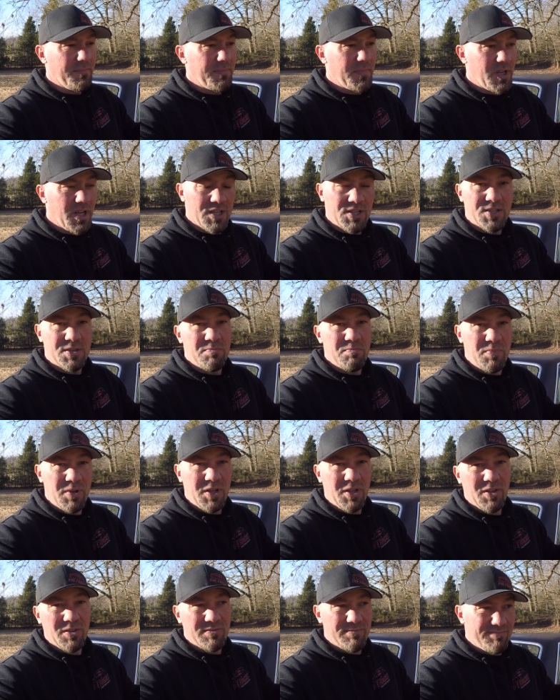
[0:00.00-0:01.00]
custom
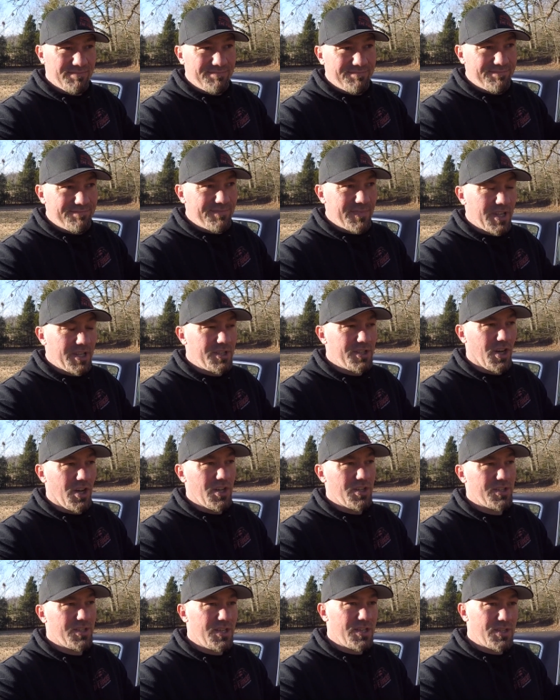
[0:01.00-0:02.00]
built
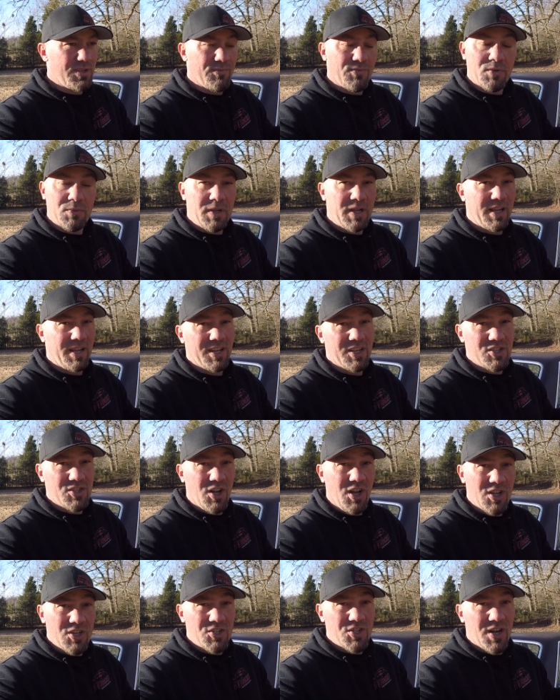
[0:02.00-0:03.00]
exhaust system from like an
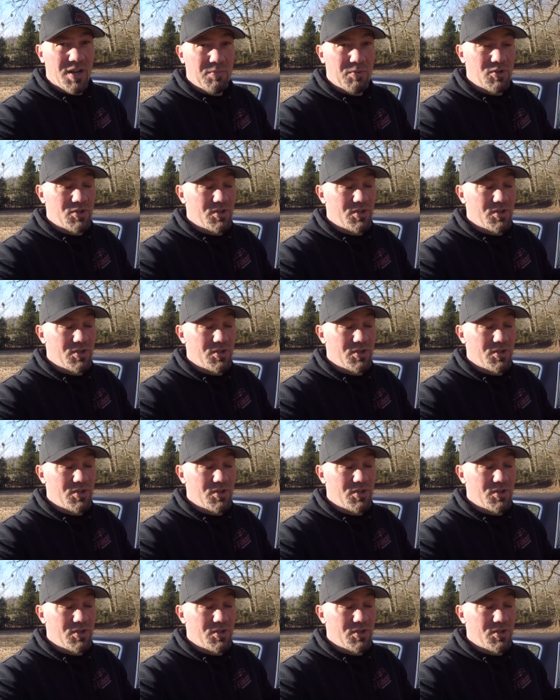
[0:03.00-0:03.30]
exhaust shop or